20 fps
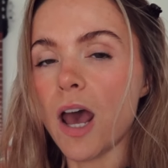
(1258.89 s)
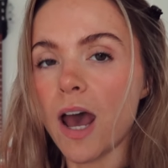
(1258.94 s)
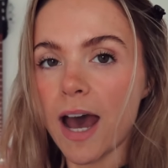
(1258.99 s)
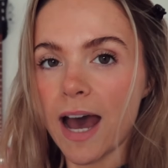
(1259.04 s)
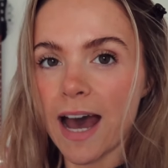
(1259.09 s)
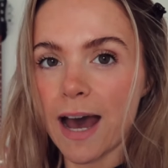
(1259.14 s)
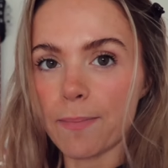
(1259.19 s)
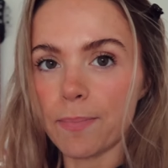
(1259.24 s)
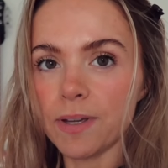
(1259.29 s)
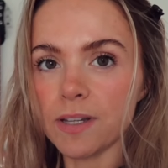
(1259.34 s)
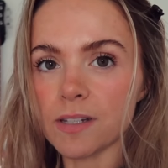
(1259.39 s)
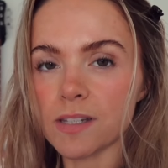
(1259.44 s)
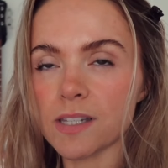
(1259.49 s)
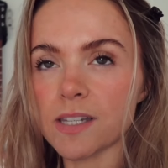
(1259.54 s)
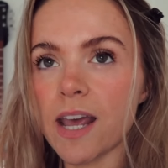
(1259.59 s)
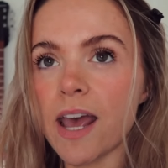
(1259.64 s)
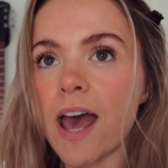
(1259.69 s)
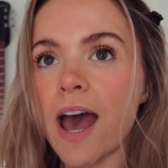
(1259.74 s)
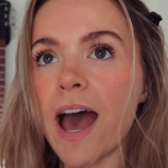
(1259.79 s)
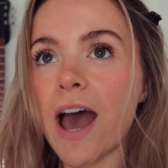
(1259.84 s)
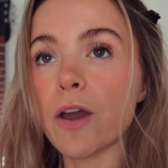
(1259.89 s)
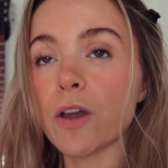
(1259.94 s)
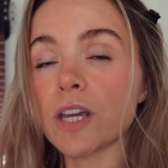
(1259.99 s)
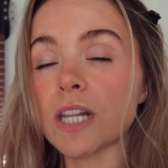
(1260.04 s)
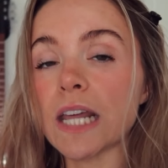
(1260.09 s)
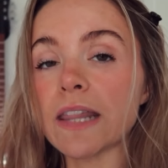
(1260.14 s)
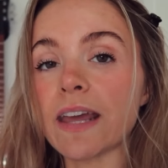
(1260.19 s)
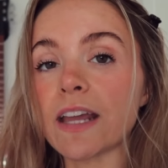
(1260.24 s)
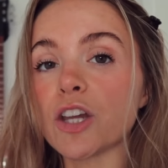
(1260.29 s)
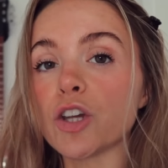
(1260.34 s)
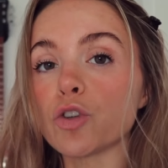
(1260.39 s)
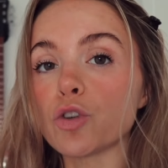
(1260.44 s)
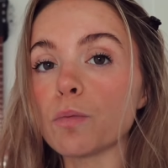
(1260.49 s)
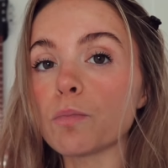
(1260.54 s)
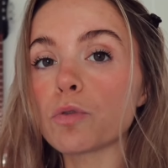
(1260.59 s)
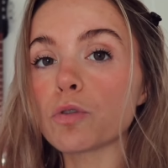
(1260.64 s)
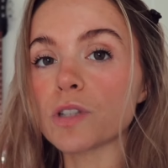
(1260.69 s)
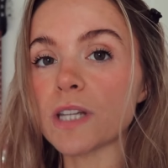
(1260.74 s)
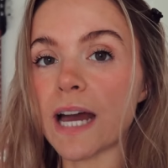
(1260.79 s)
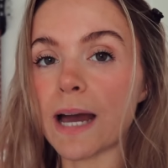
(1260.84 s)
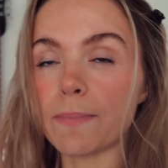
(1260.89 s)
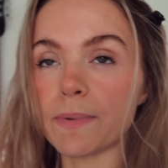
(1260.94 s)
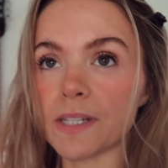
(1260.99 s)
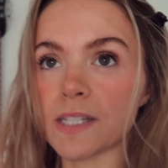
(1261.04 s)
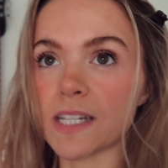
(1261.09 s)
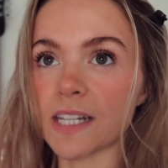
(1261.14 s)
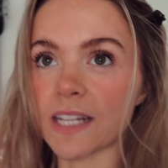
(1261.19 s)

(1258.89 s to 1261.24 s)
habits? How can I then group those habits